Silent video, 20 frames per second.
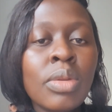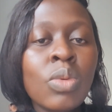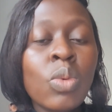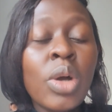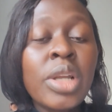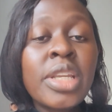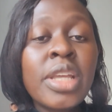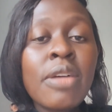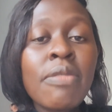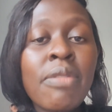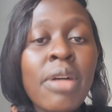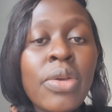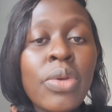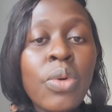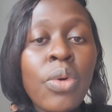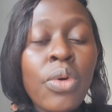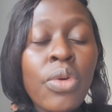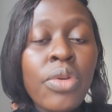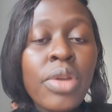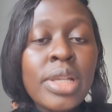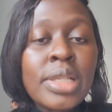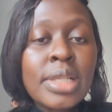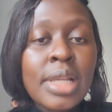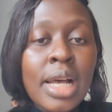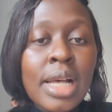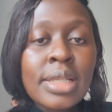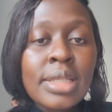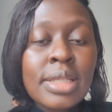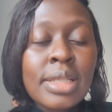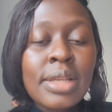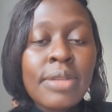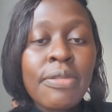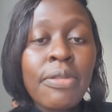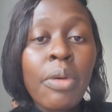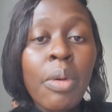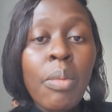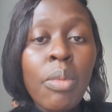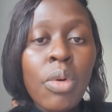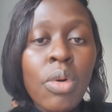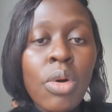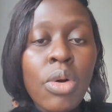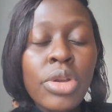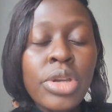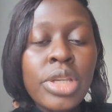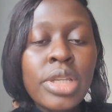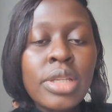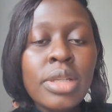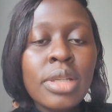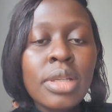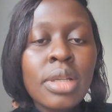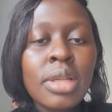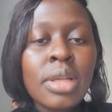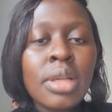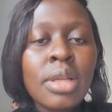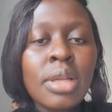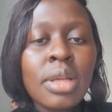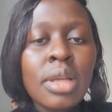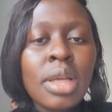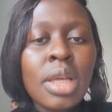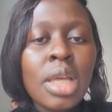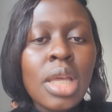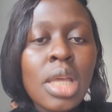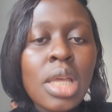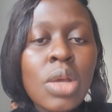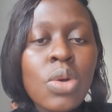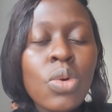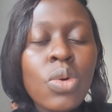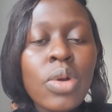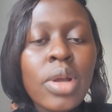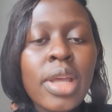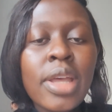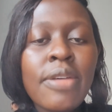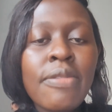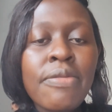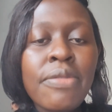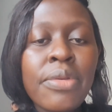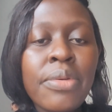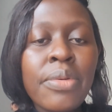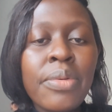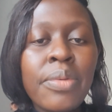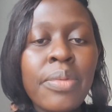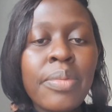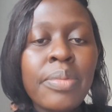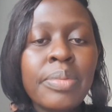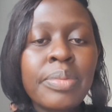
whatever you always ask from God, He will give you.